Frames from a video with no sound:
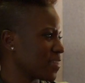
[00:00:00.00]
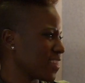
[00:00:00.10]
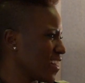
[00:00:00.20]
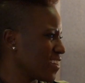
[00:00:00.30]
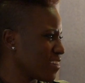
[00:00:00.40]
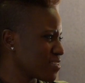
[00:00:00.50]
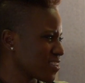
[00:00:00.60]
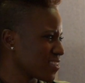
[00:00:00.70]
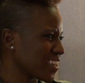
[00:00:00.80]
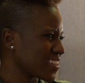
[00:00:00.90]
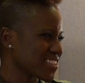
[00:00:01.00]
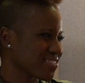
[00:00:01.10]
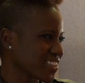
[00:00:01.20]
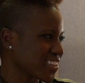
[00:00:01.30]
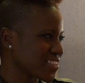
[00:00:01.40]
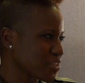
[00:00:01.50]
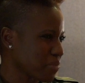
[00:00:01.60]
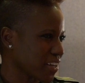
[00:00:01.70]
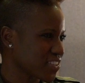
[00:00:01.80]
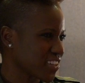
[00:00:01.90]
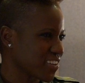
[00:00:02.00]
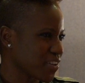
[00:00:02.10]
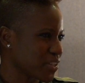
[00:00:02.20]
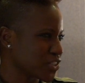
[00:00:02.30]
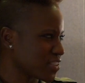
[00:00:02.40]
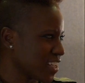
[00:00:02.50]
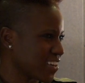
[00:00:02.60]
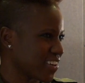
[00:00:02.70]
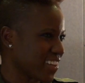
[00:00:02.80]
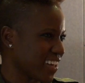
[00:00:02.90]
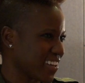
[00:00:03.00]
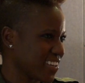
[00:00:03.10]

but then I was told that it doesn't really do much. So I don't know. What's yeah. your take on that?